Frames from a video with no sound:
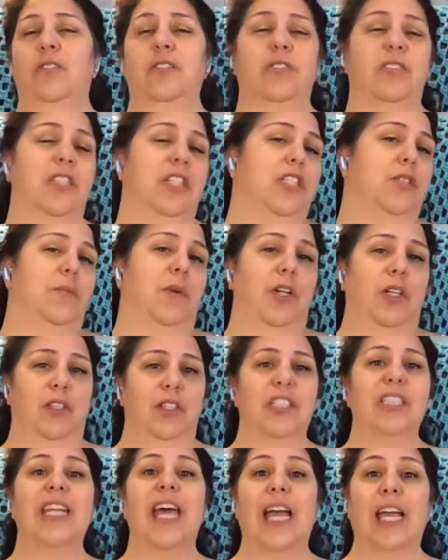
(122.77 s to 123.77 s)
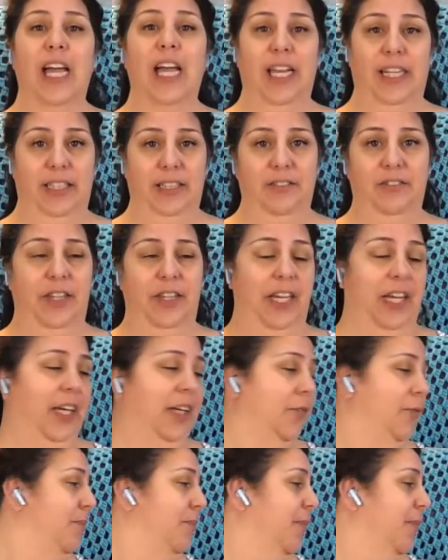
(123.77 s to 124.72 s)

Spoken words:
stitch markers, that kind of thing.